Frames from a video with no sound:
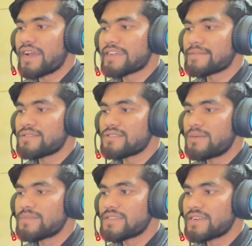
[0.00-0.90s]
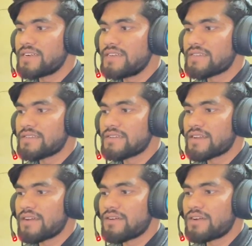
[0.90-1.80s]
accept the terms and conditions,
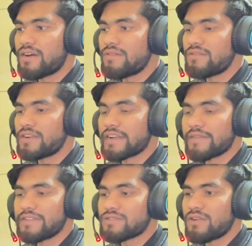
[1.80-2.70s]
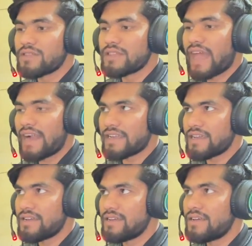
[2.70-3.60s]
click on download. It will install that.
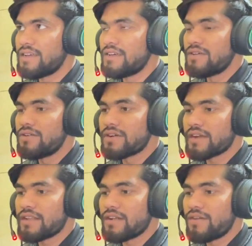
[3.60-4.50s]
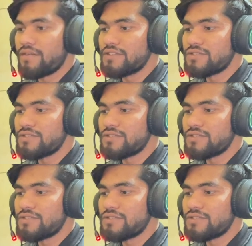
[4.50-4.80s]
Okay, now once